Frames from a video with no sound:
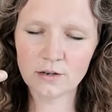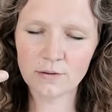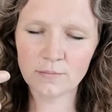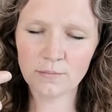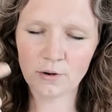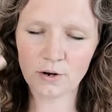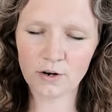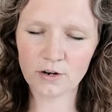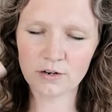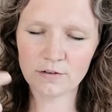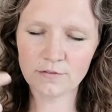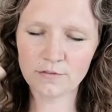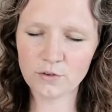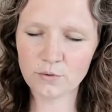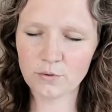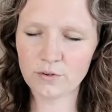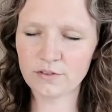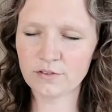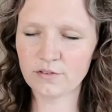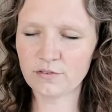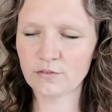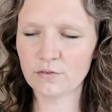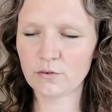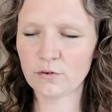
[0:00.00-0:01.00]
part of you on
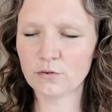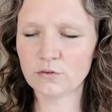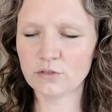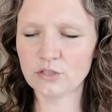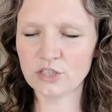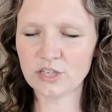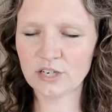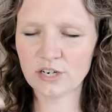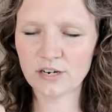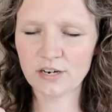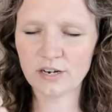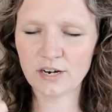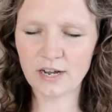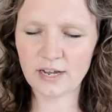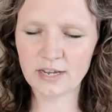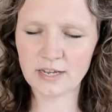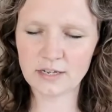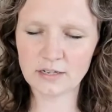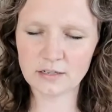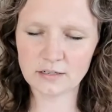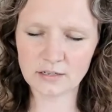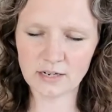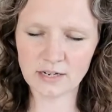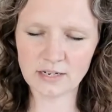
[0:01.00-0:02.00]
the throne chair.
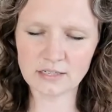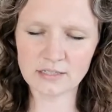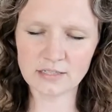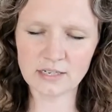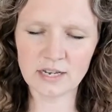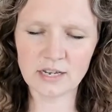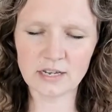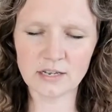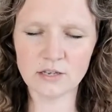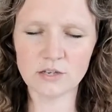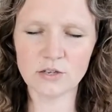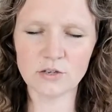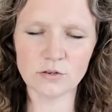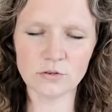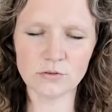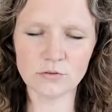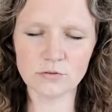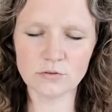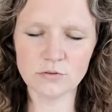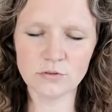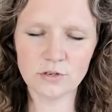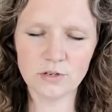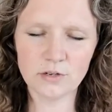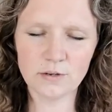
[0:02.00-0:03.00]
I take
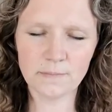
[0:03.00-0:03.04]
you.